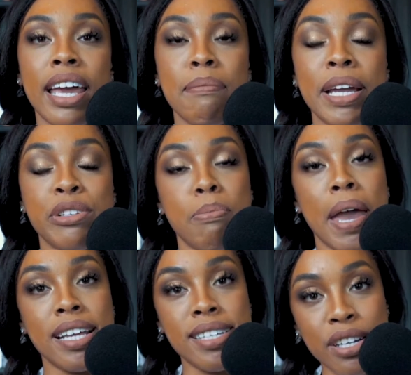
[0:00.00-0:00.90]
It makes you
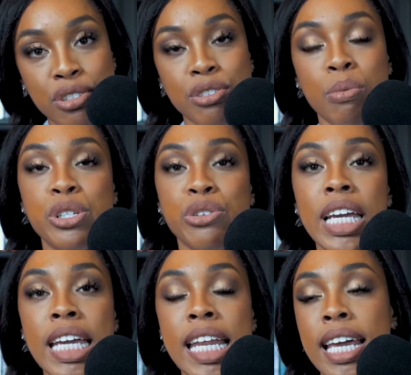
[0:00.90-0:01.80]
pay attention to what you're eating.